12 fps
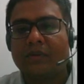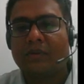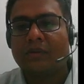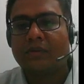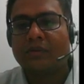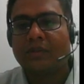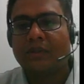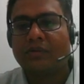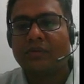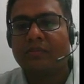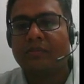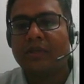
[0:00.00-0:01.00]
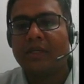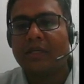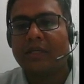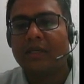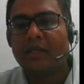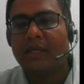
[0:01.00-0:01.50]
So it should be
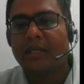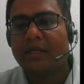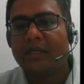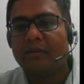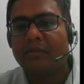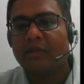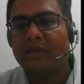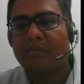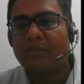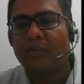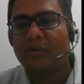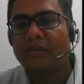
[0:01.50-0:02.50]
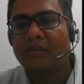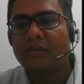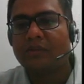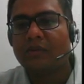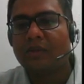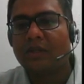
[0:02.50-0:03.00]
an adiabatic process
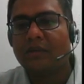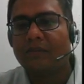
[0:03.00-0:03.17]
only,